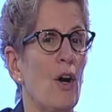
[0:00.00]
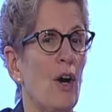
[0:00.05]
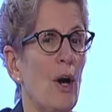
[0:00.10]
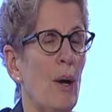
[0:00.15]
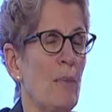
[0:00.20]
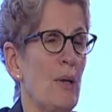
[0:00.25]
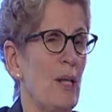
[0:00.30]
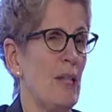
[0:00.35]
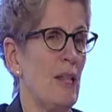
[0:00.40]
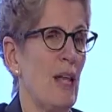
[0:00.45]

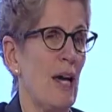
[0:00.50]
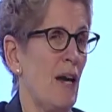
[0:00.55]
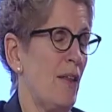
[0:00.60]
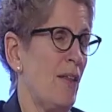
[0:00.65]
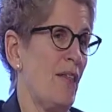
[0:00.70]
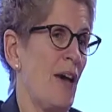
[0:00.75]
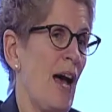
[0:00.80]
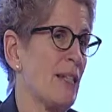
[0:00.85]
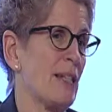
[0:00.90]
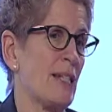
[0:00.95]
I mean,
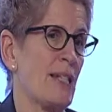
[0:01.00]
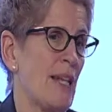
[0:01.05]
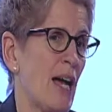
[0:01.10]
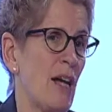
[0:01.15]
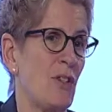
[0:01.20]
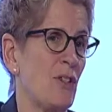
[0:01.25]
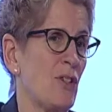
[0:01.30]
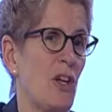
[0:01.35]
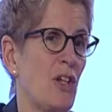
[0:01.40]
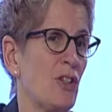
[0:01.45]
that, that
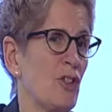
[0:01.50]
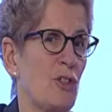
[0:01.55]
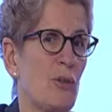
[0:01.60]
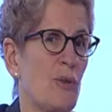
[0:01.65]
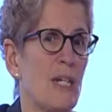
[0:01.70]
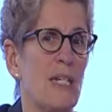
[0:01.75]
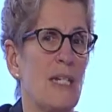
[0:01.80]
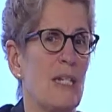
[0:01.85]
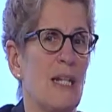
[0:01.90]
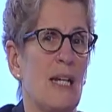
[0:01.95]
sounds
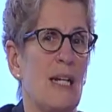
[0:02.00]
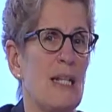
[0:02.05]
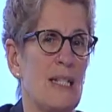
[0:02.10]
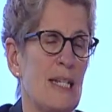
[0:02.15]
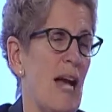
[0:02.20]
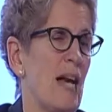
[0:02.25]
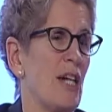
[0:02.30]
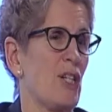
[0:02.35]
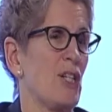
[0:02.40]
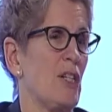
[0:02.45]
altruistic. It's
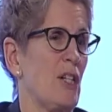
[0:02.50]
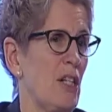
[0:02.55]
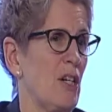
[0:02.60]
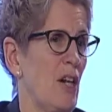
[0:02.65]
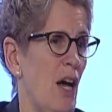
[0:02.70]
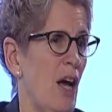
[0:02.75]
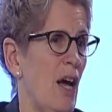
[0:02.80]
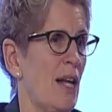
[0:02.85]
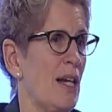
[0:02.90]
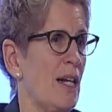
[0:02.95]
actually
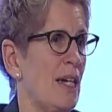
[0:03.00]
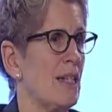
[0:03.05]
not.